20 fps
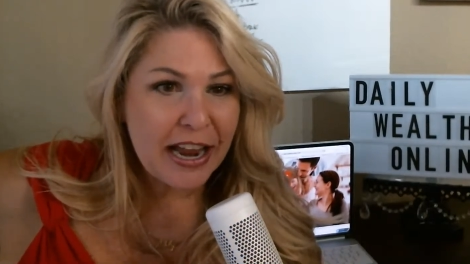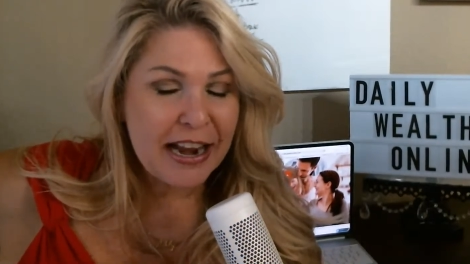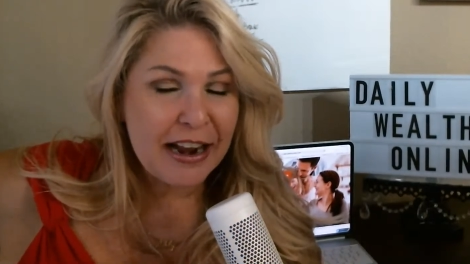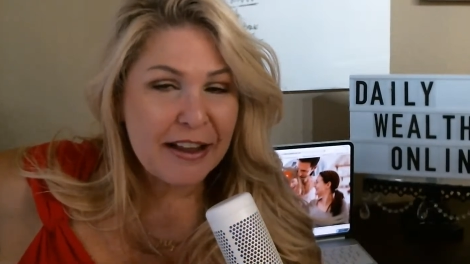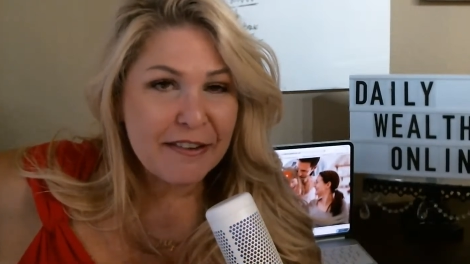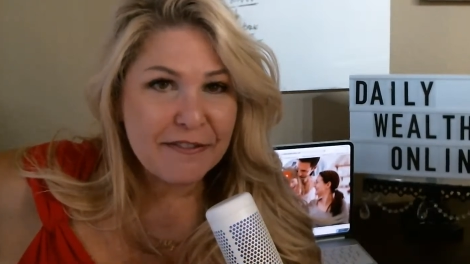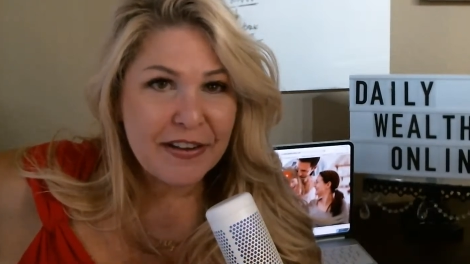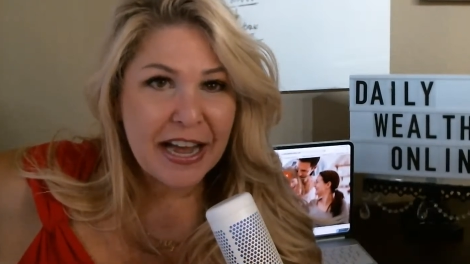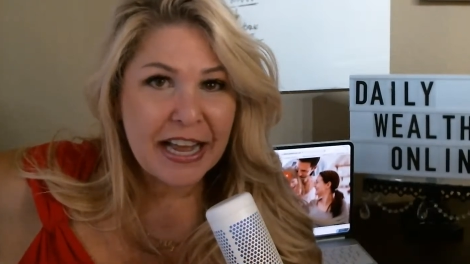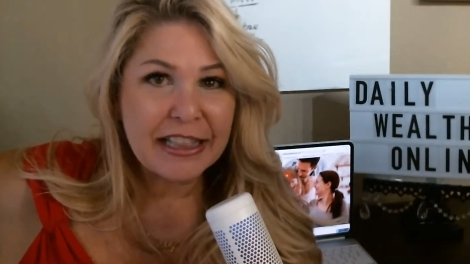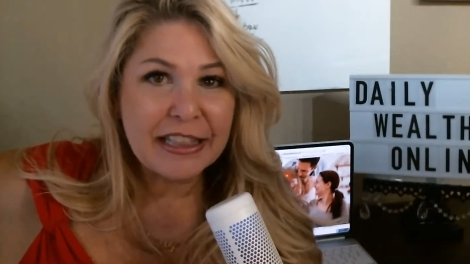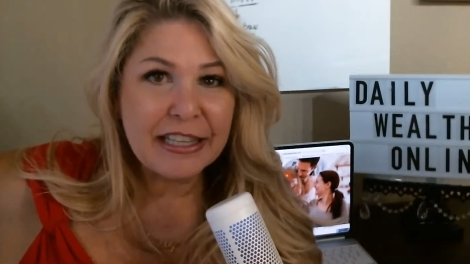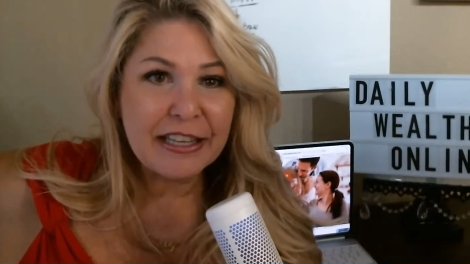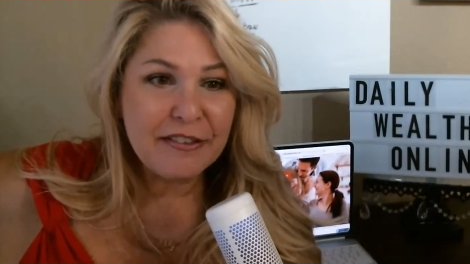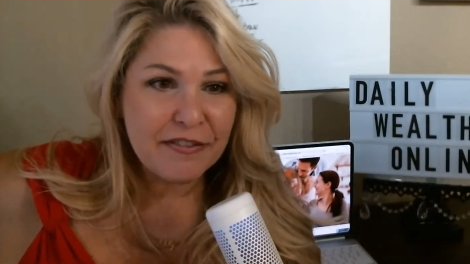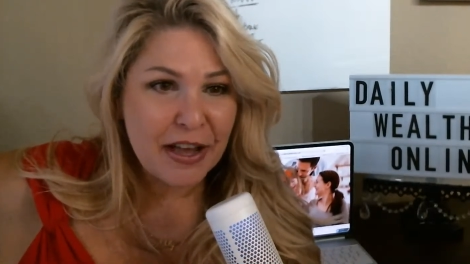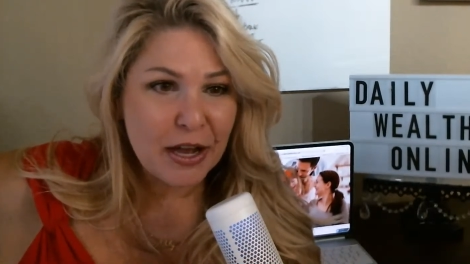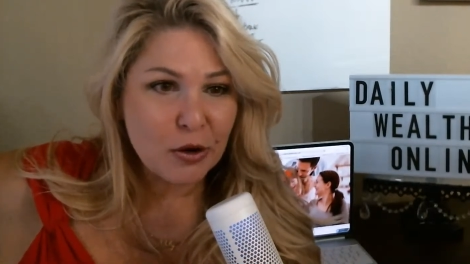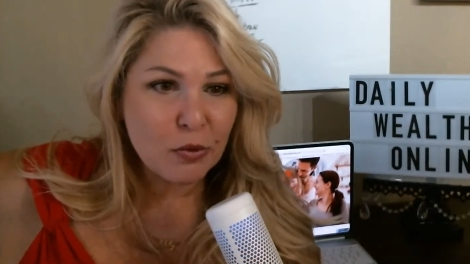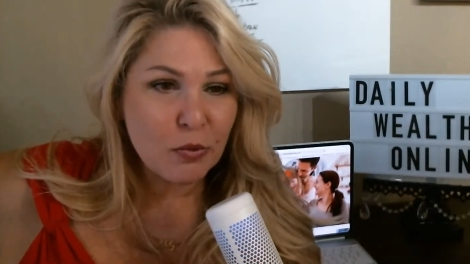and I finally
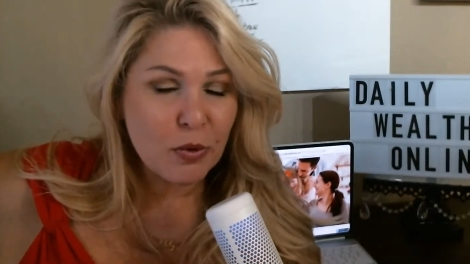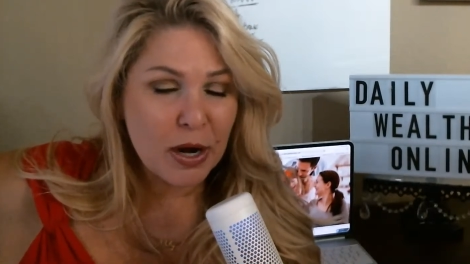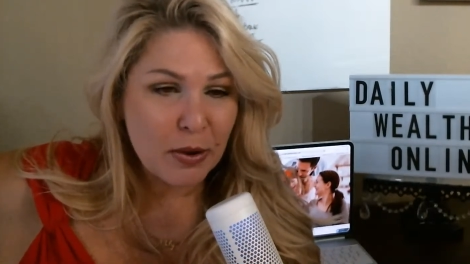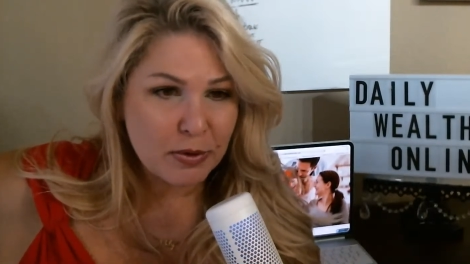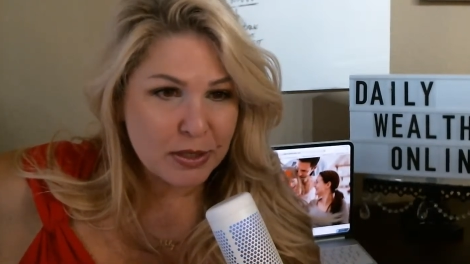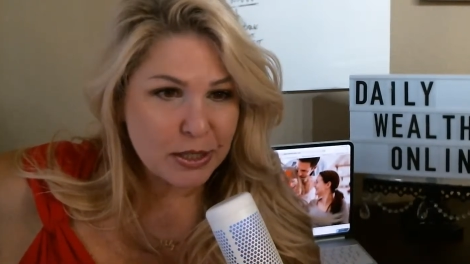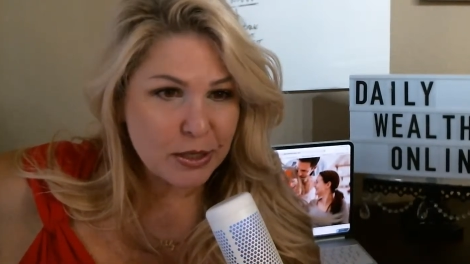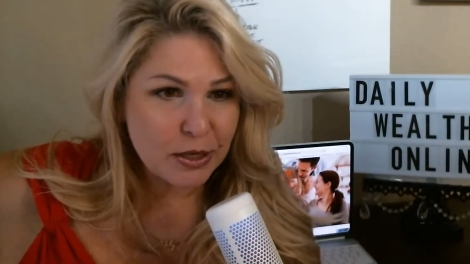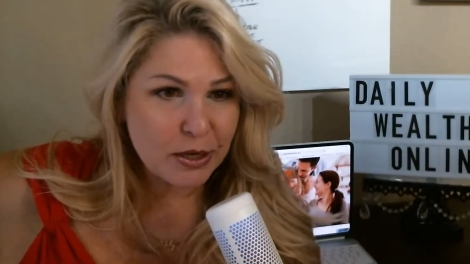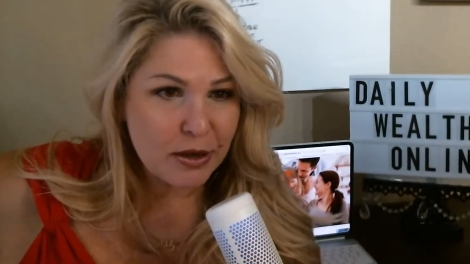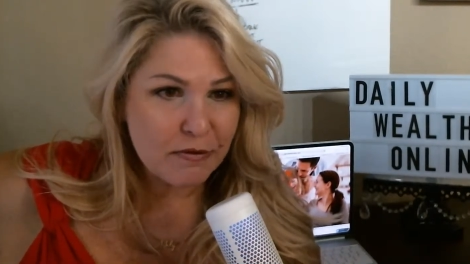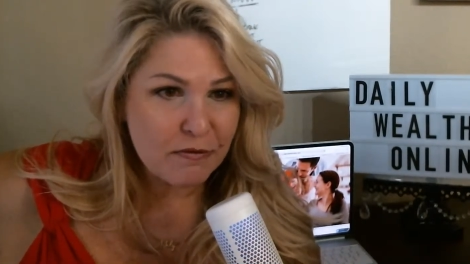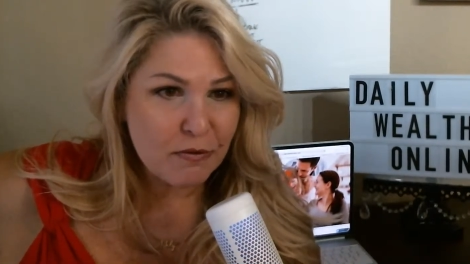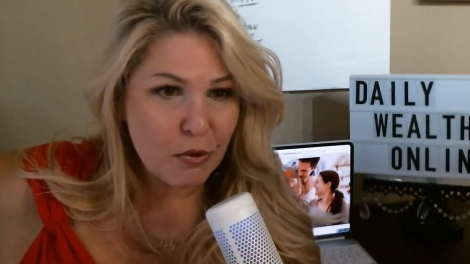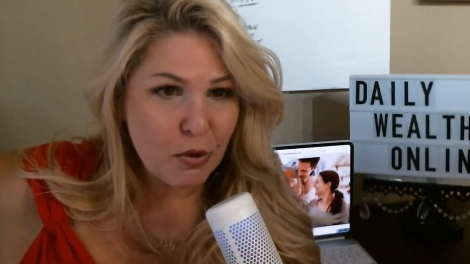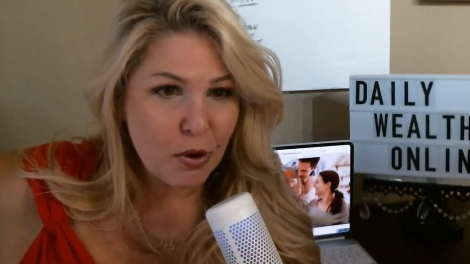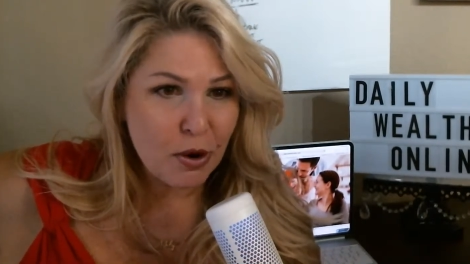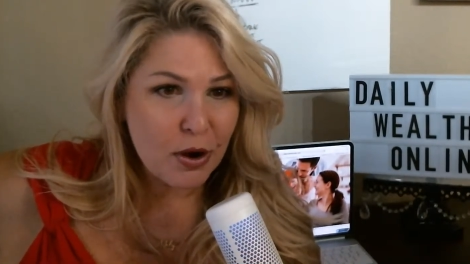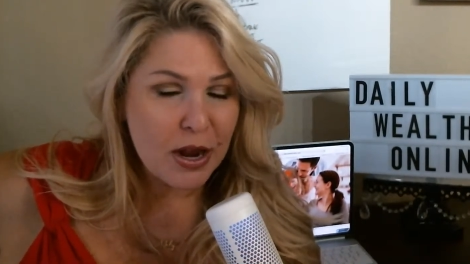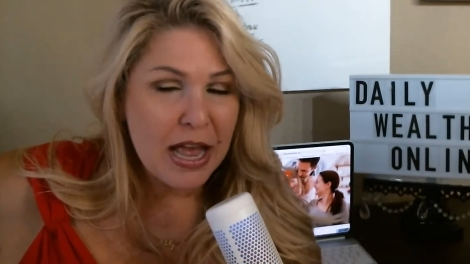found what I was looking
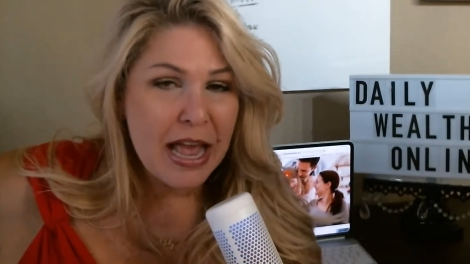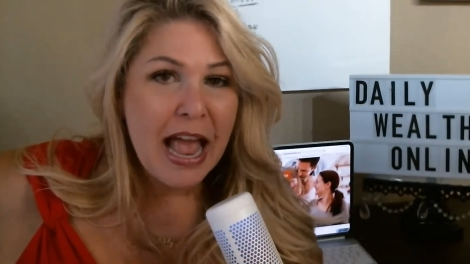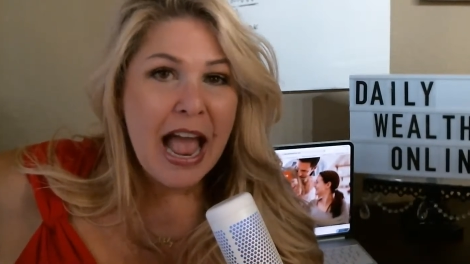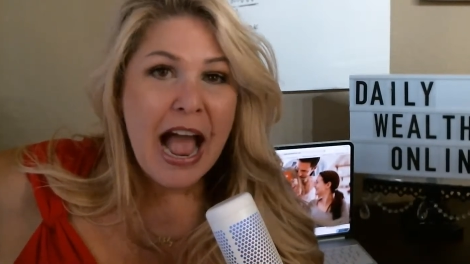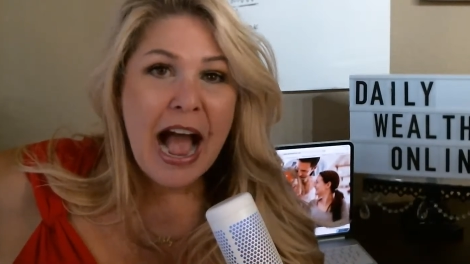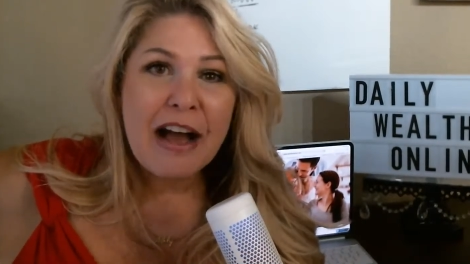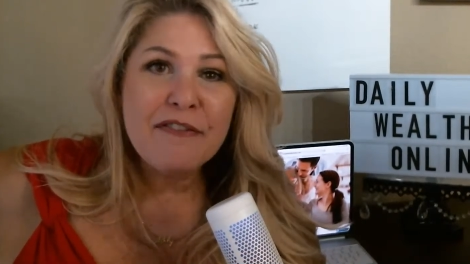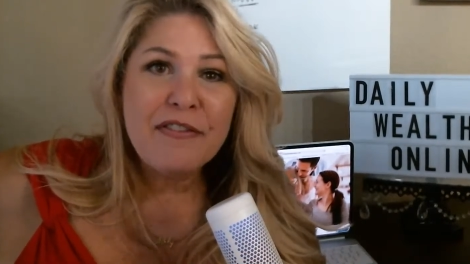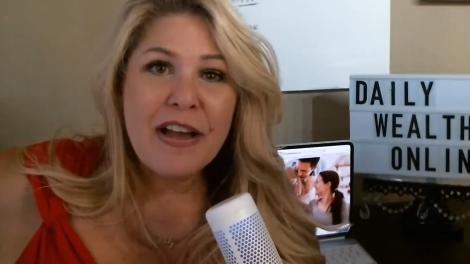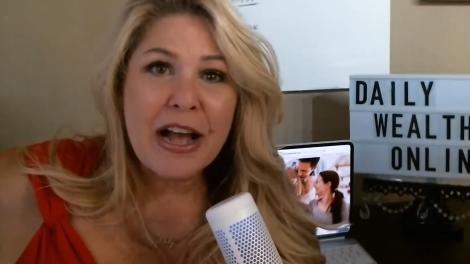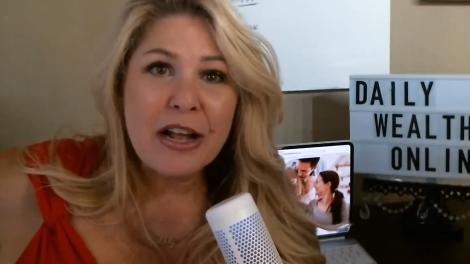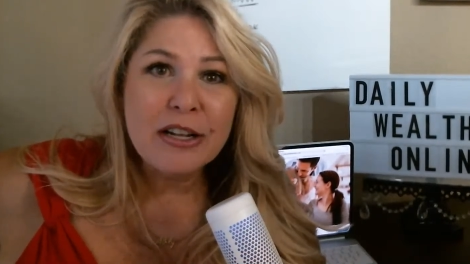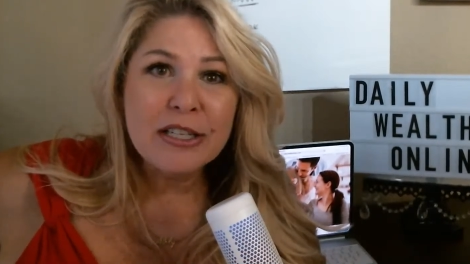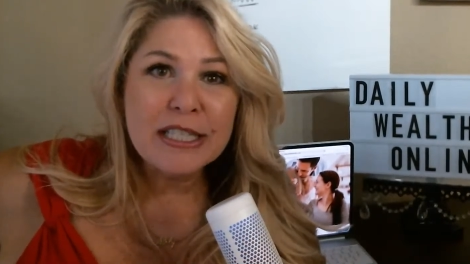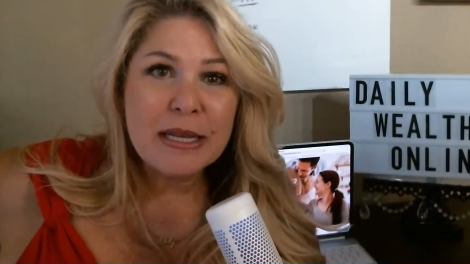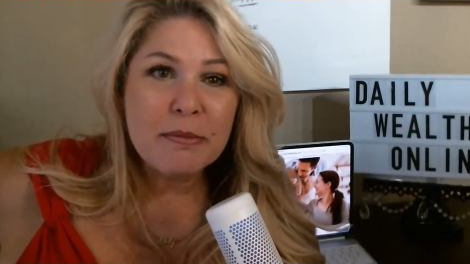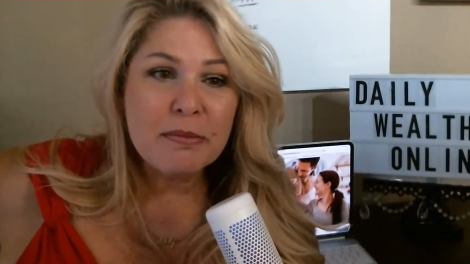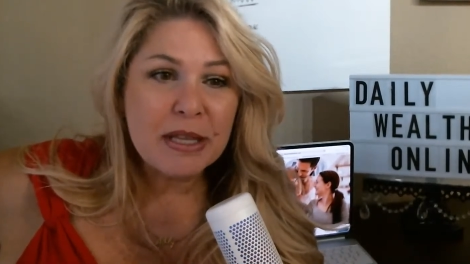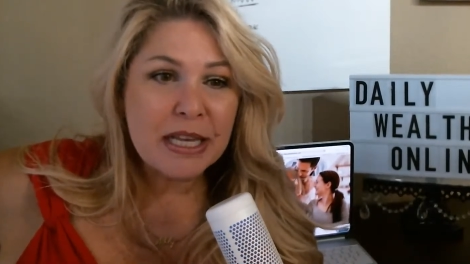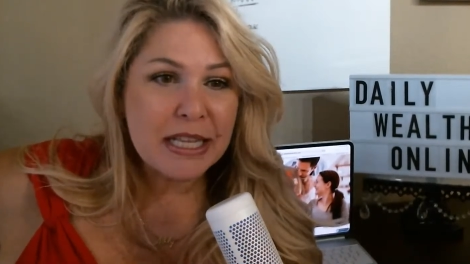for. I found
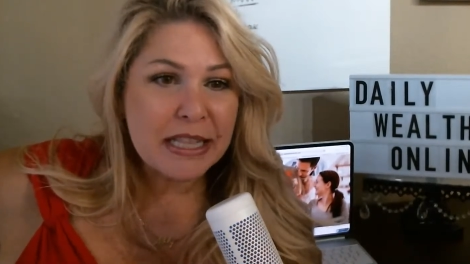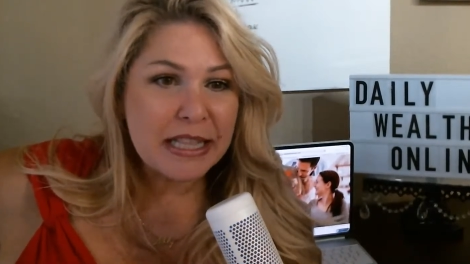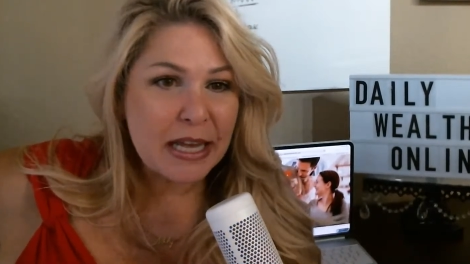something